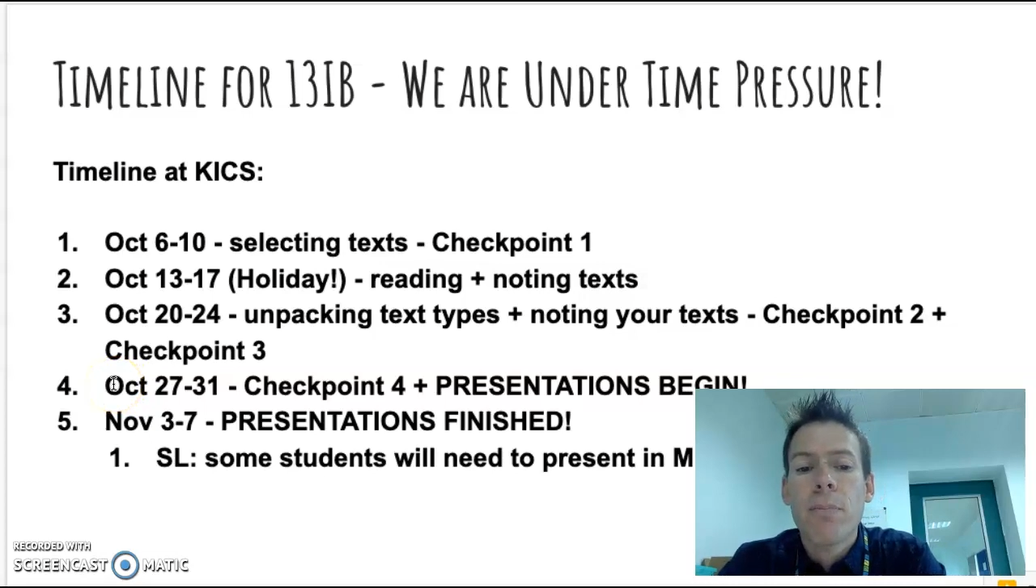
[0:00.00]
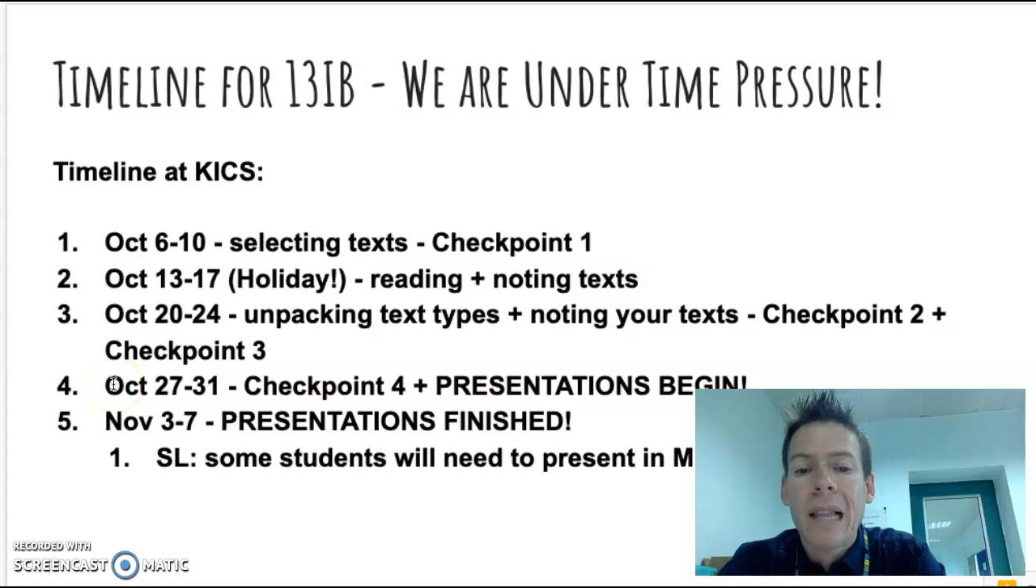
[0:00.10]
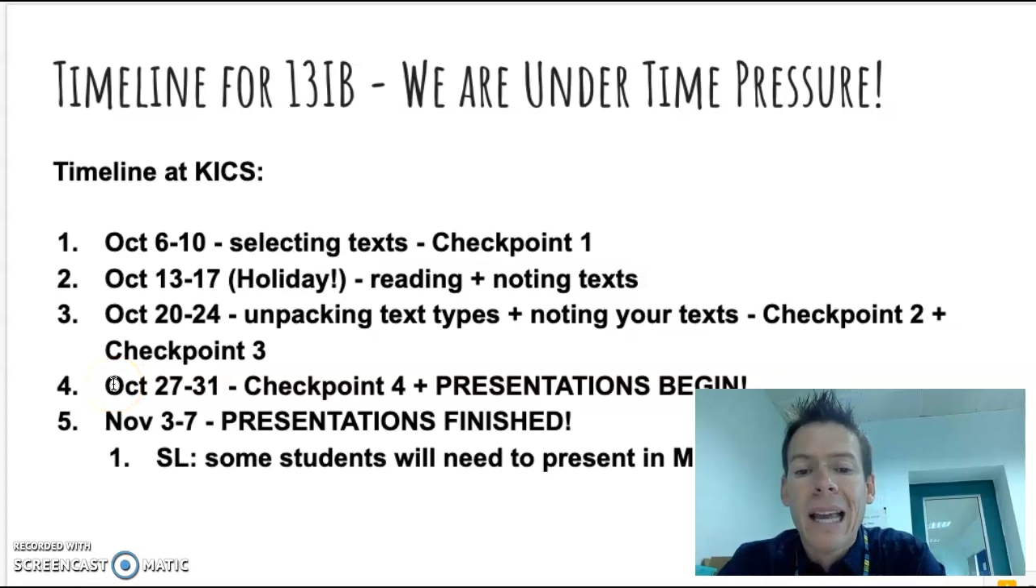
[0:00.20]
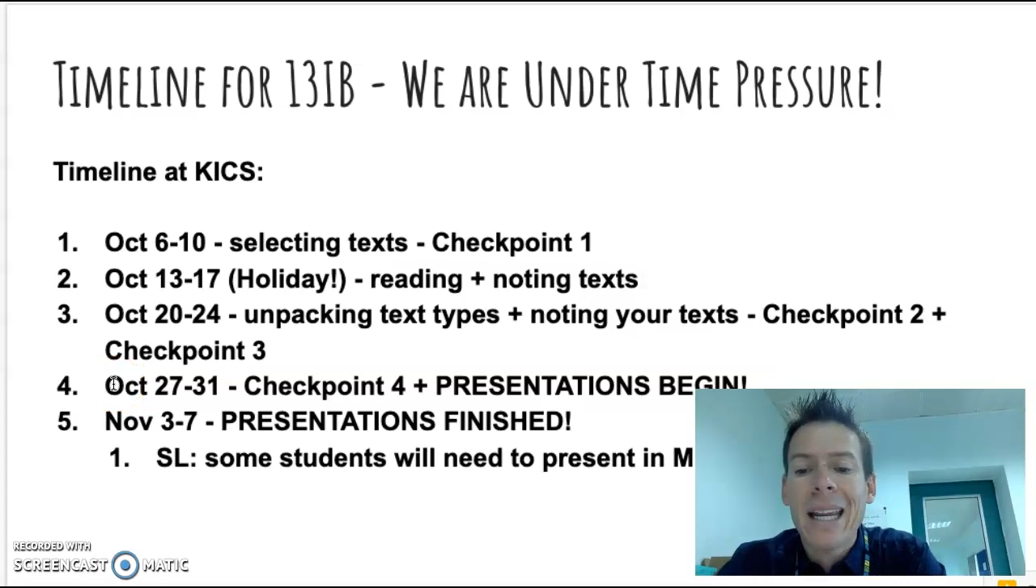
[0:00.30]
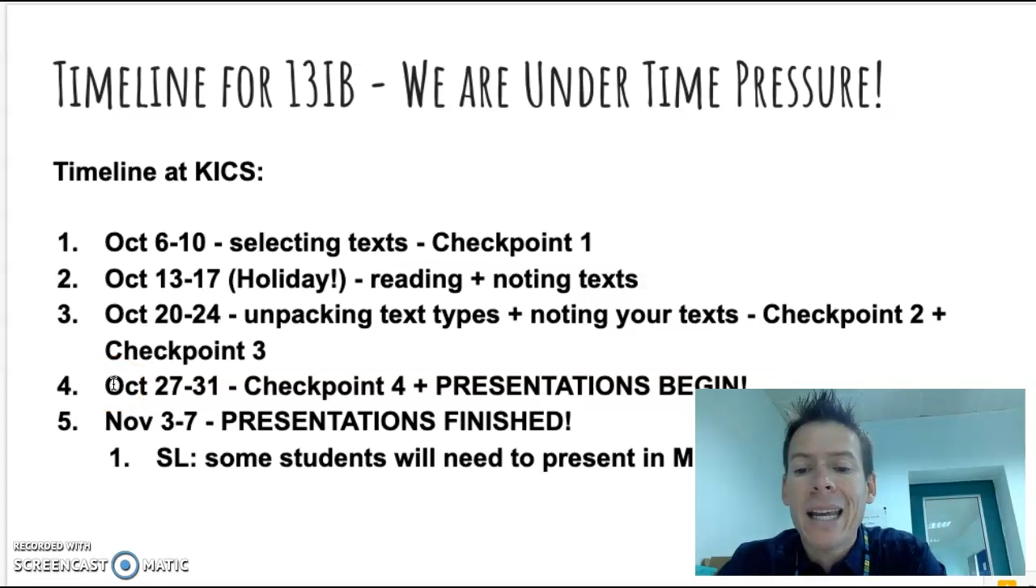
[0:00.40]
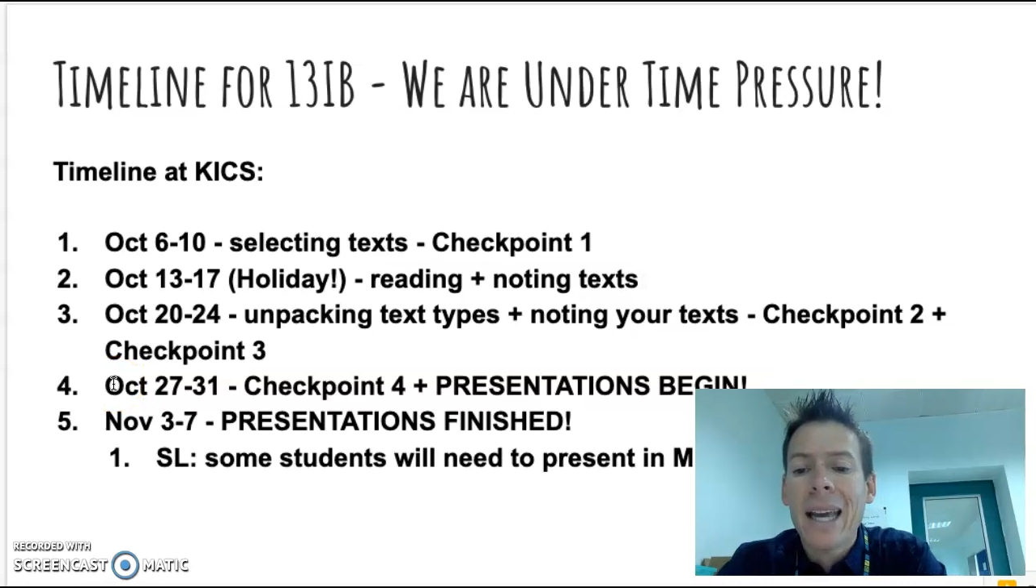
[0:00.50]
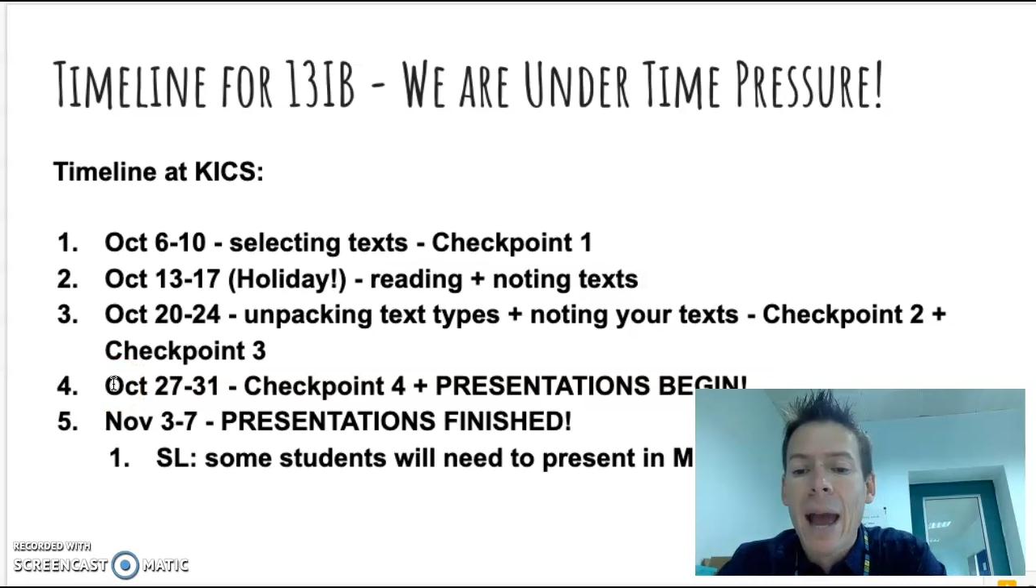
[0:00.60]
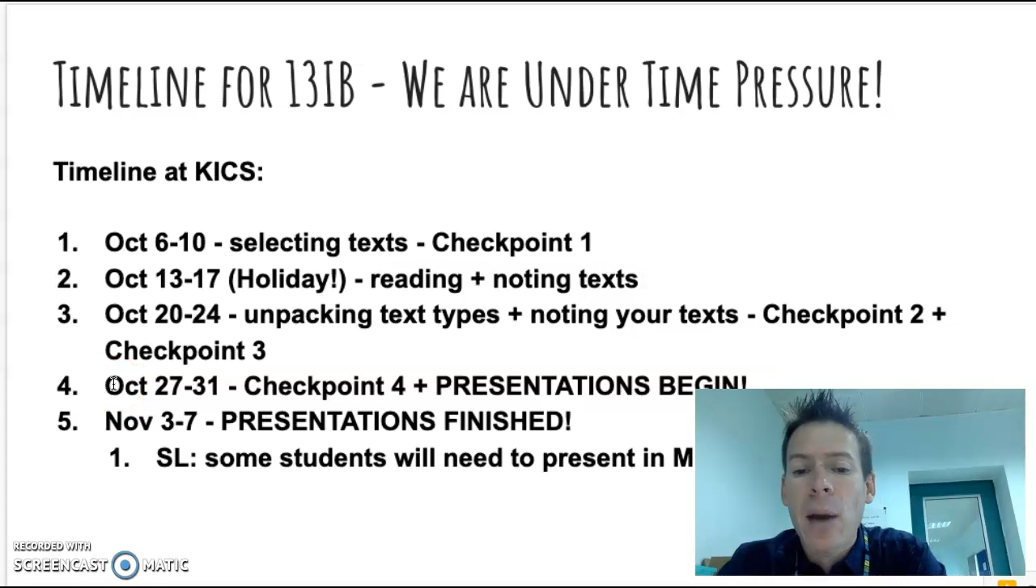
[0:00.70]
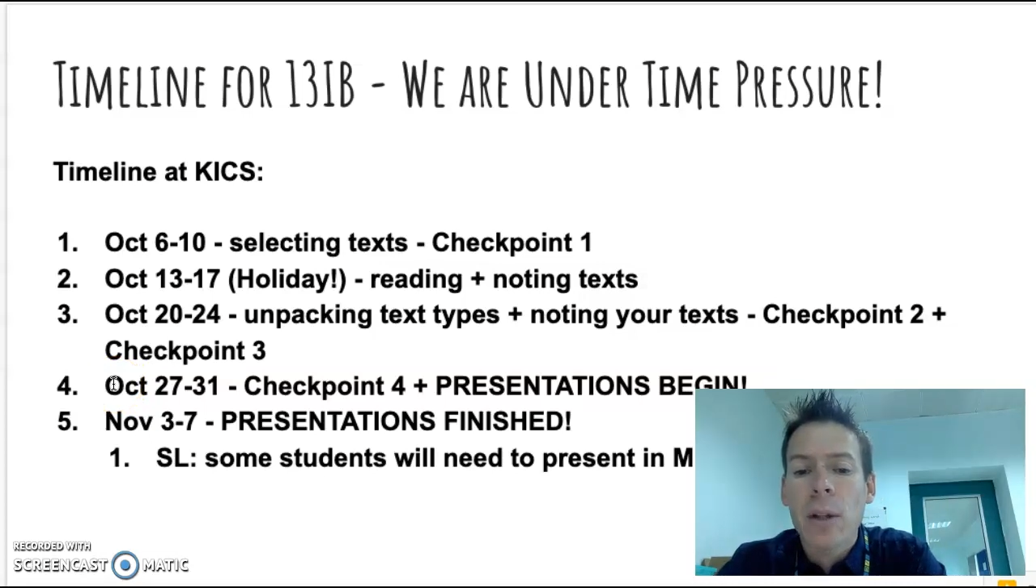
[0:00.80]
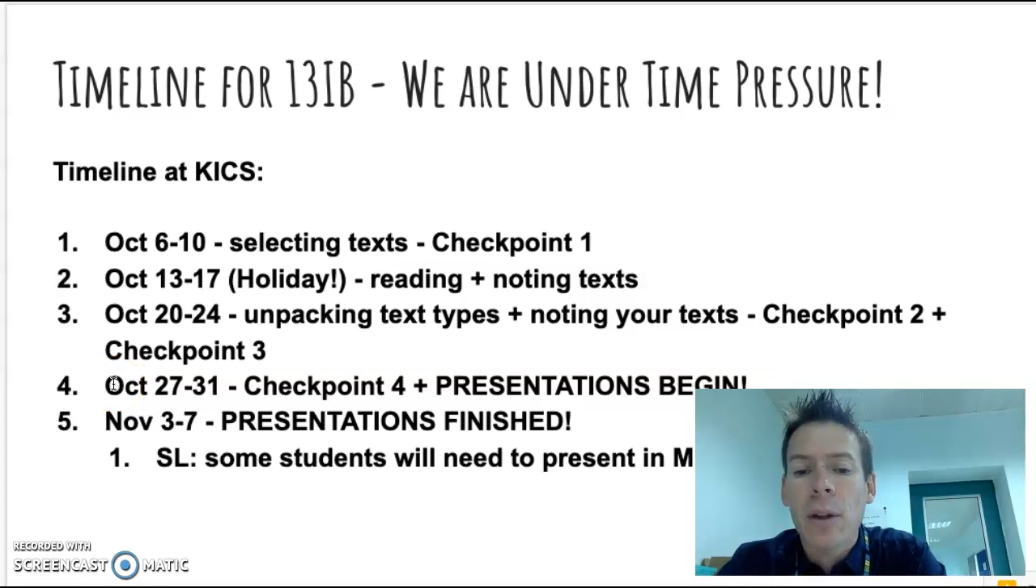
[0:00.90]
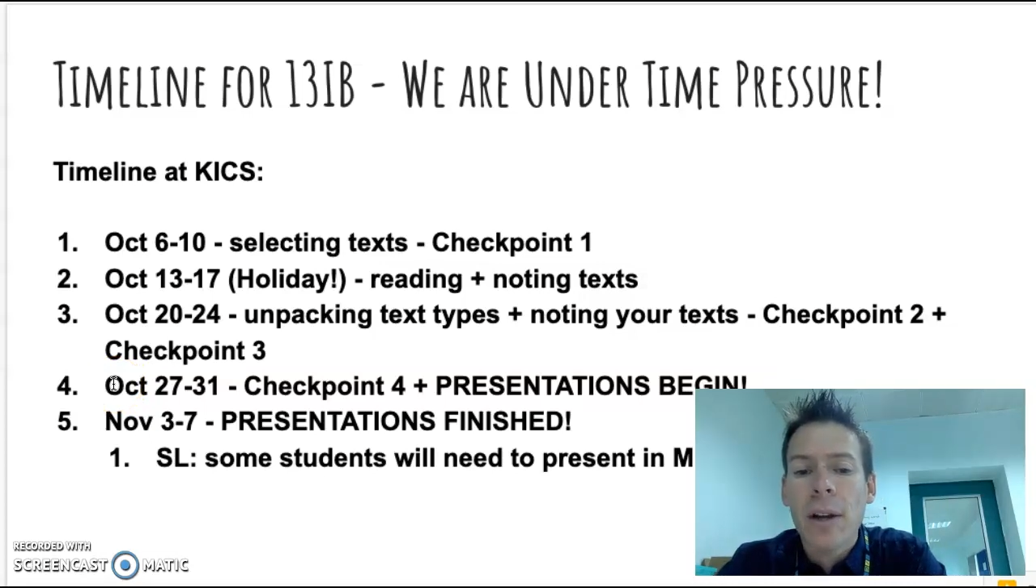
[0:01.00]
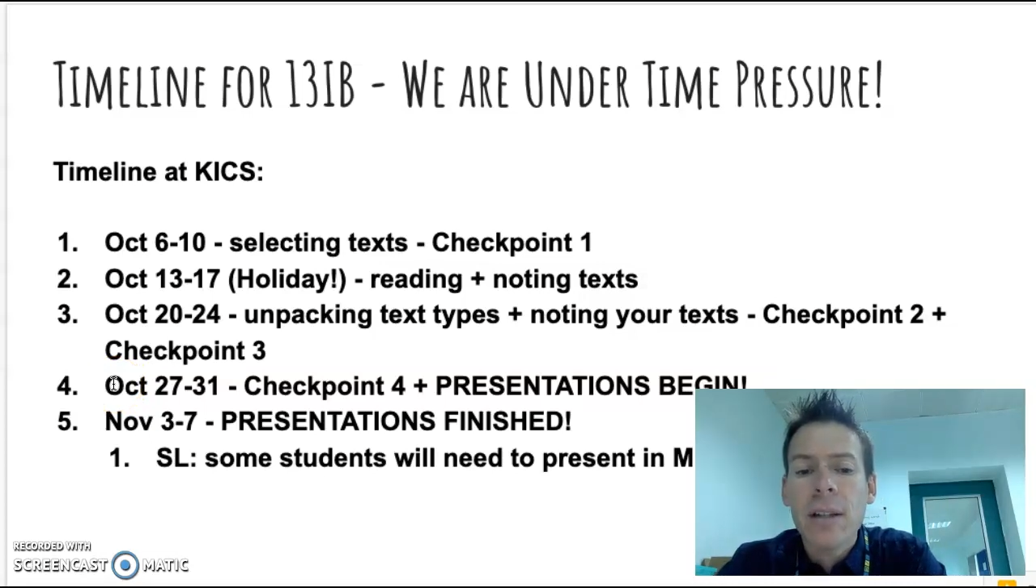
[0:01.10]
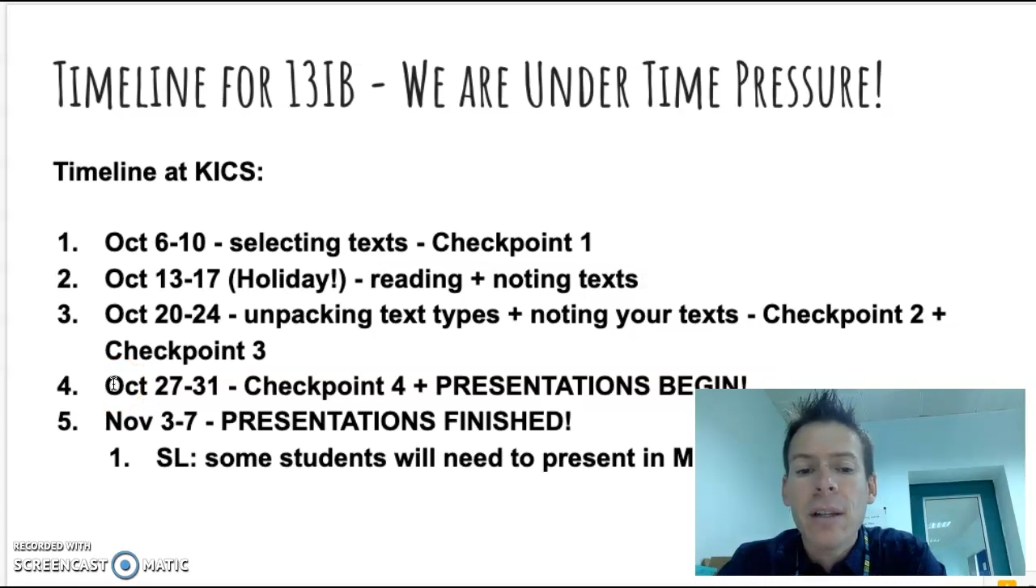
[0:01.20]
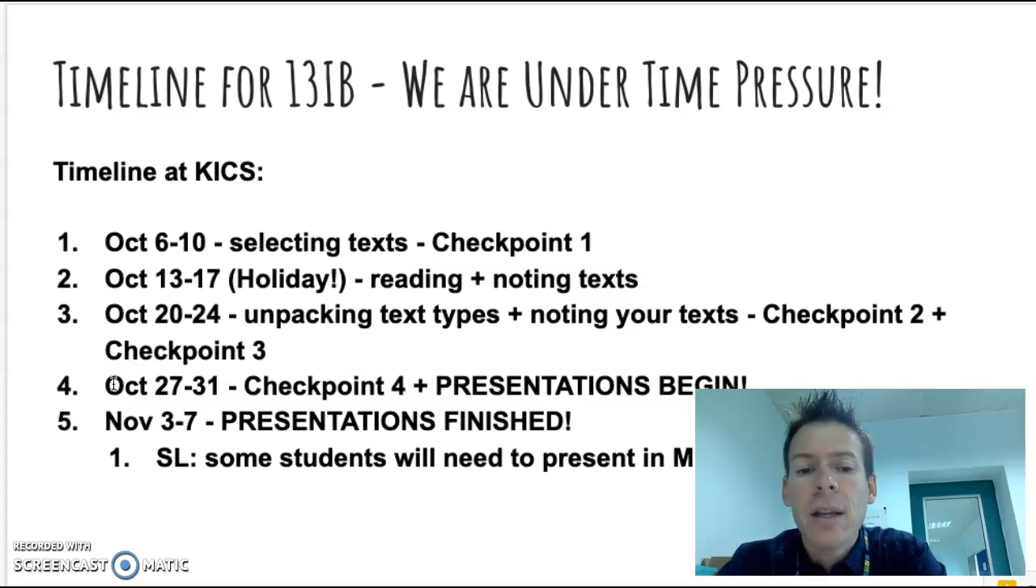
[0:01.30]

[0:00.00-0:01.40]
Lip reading: planning outline,